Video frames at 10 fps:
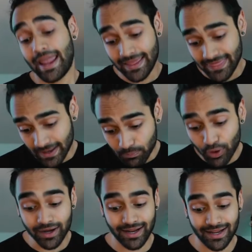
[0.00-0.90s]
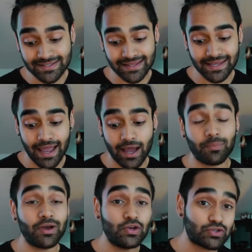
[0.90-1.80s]
and then put it into the
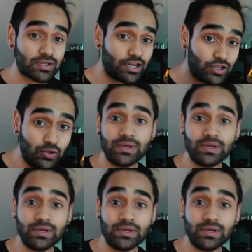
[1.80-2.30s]
app so that you